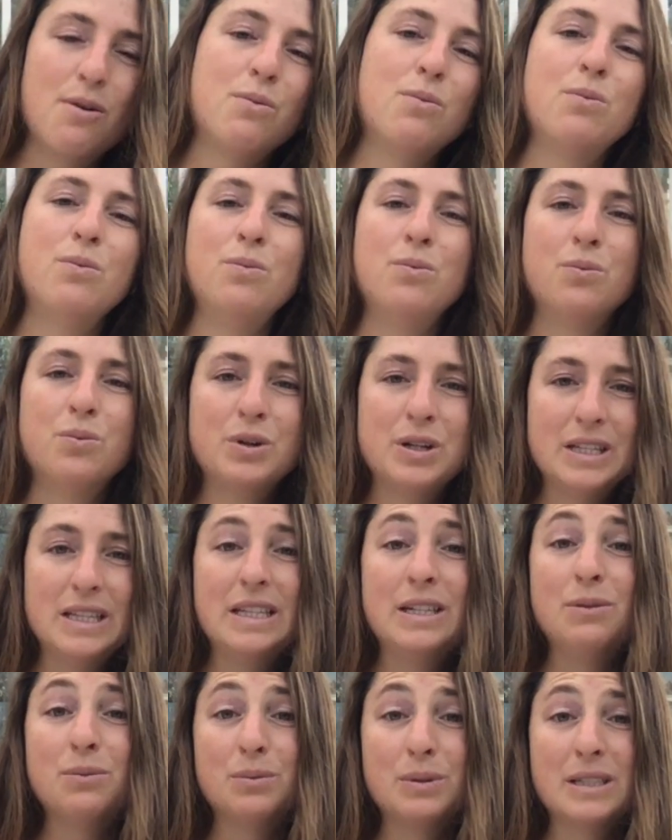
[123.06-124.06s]
I
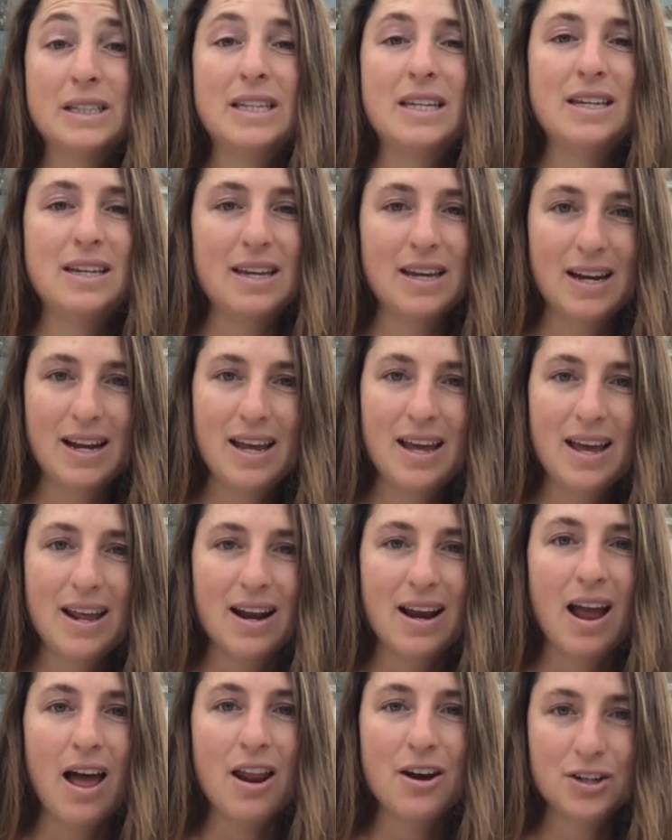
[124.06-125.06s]
really, really get it, and
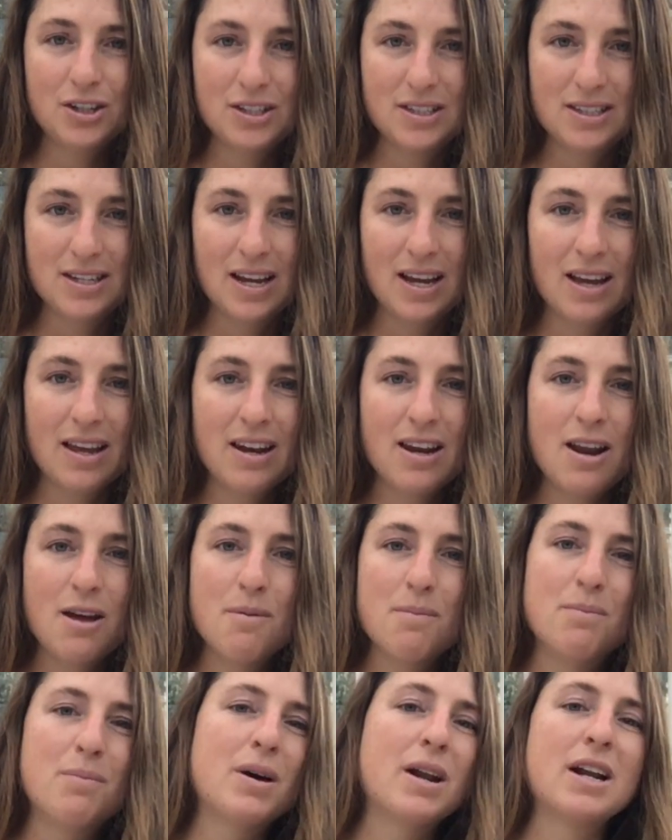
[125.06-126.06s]
I understand,
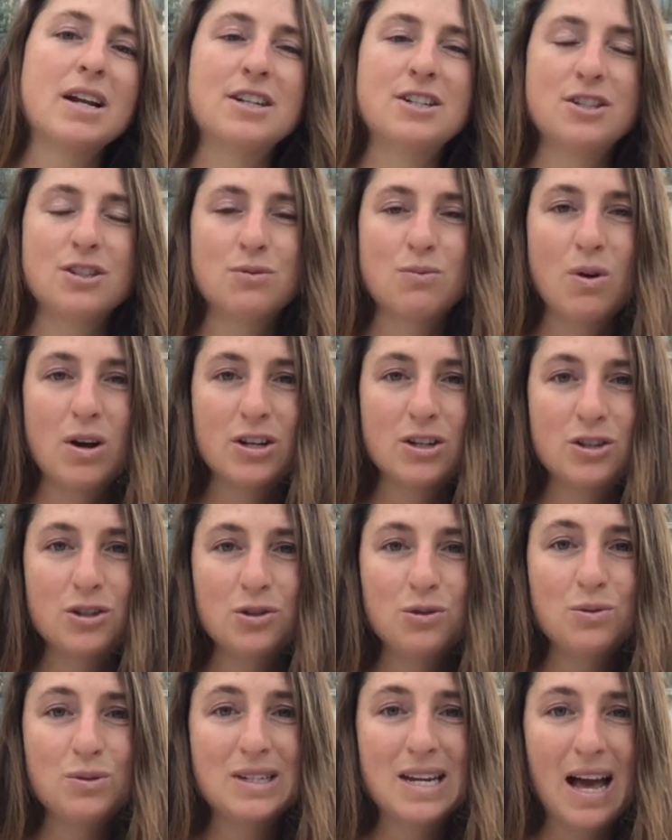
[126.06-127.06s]
but I just want
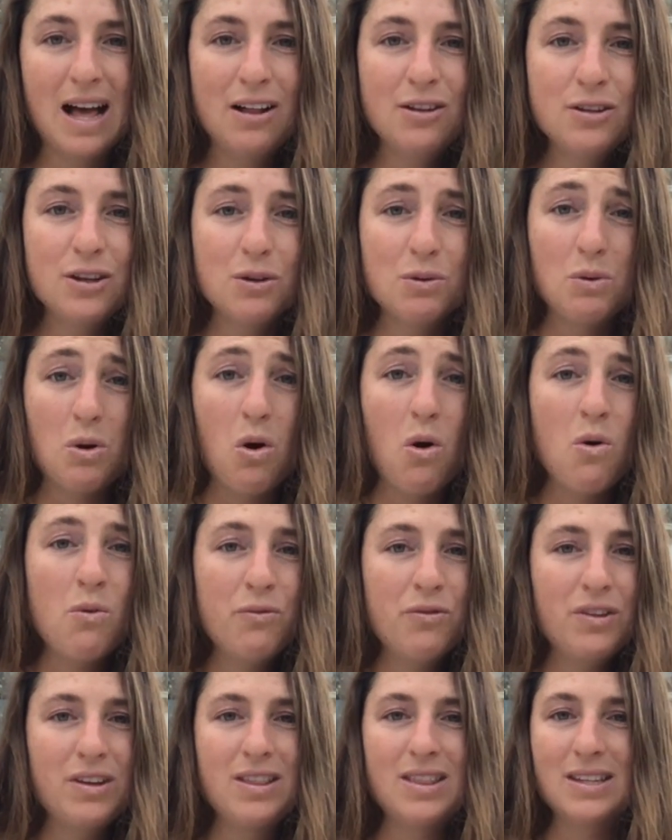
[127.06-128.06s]
to tell you, and
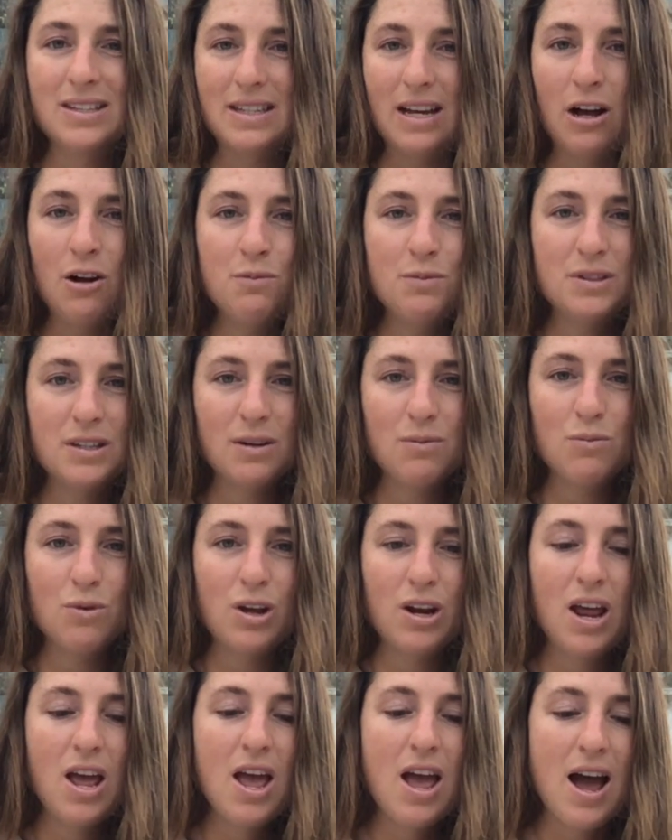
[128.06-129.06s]
hopefully this helps
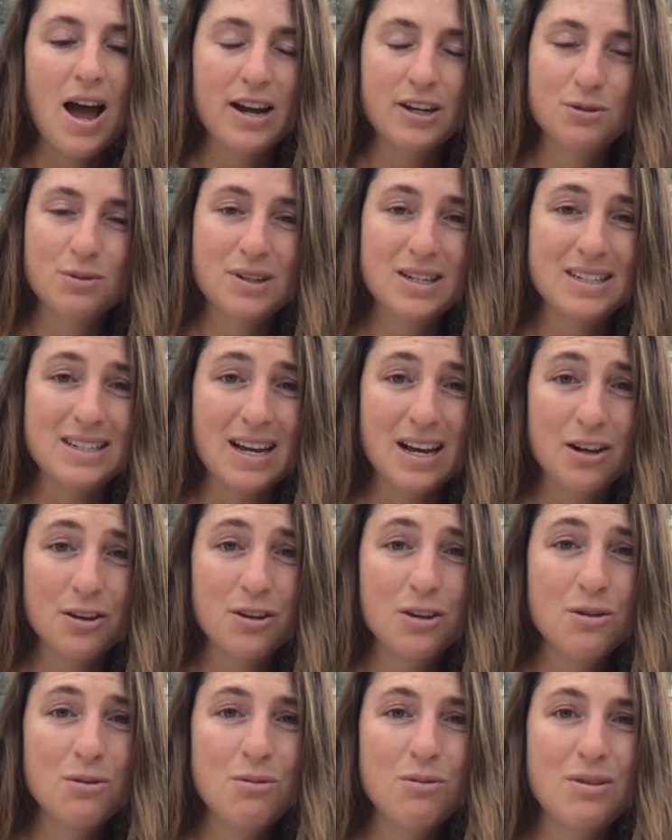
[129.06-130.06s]
someone, I just want to tell
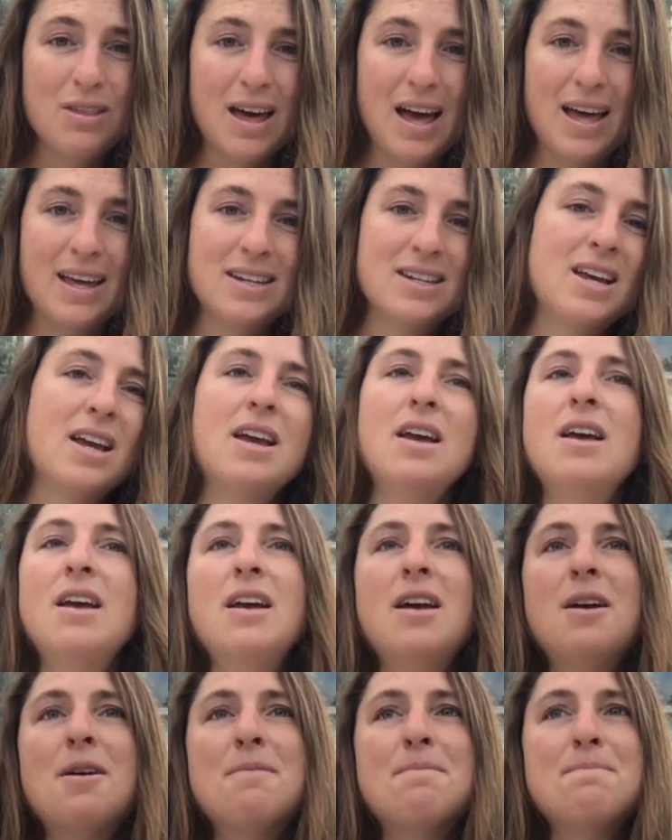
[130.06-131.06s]
you that
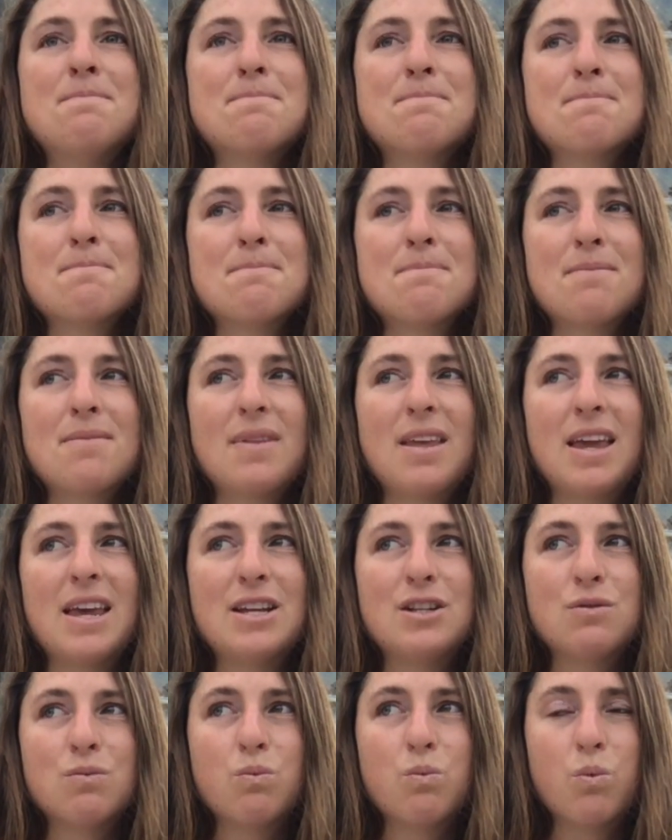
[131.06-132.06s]

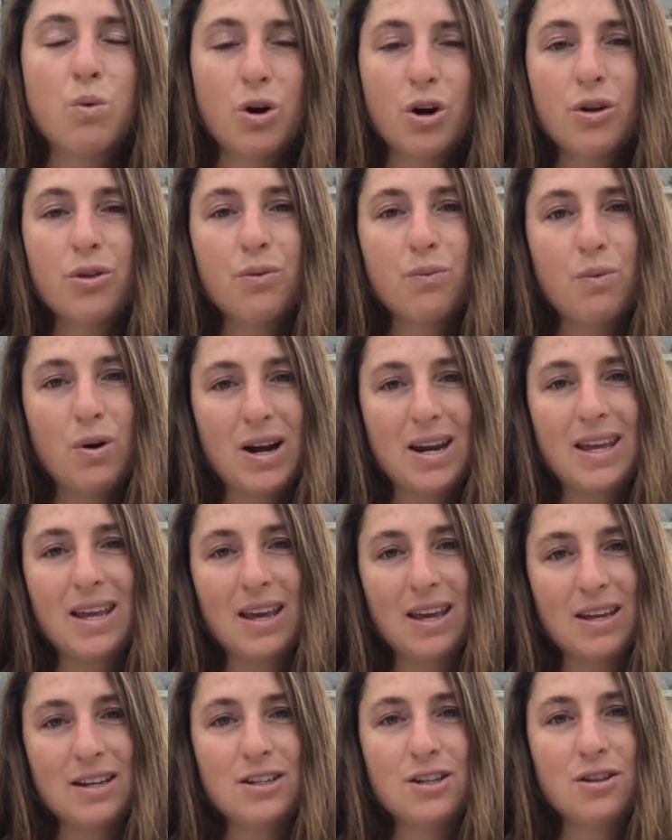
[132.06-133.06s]
it's worth
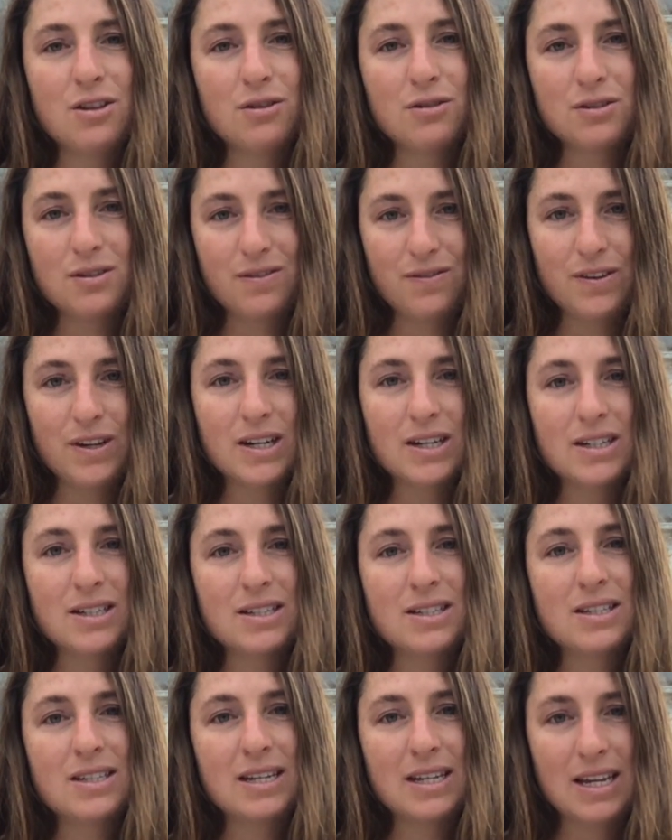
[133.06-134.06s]
running into those
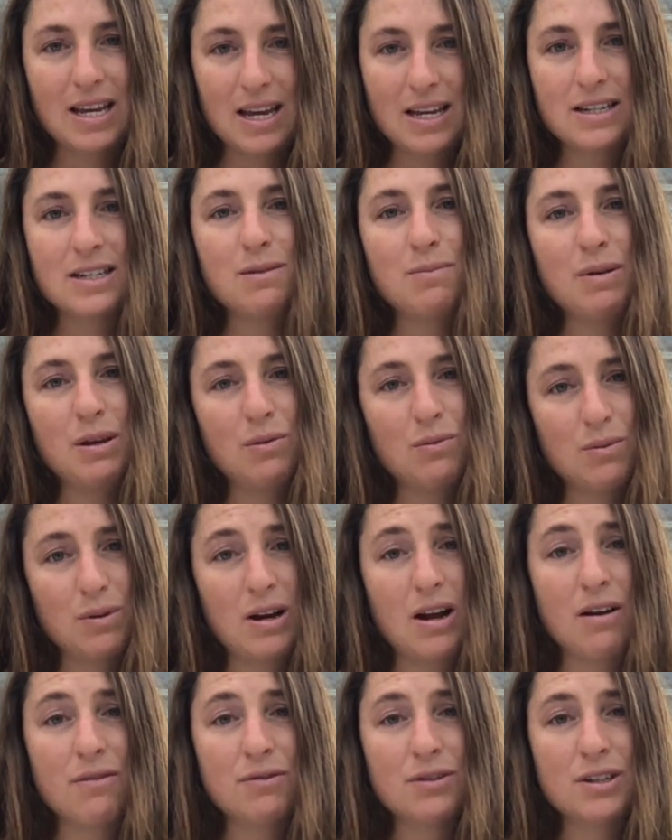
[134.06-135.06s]
fears to get to be
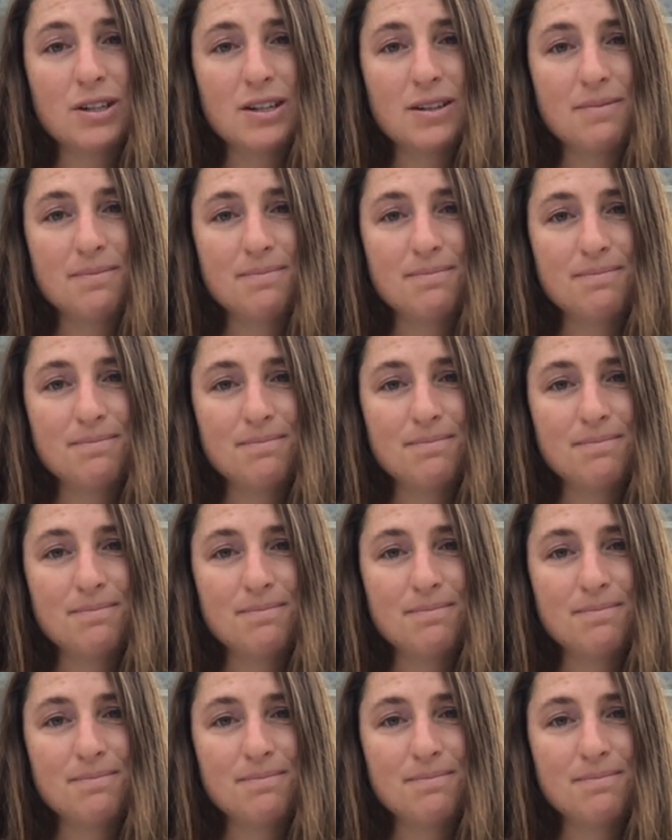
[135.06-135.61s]
recovered.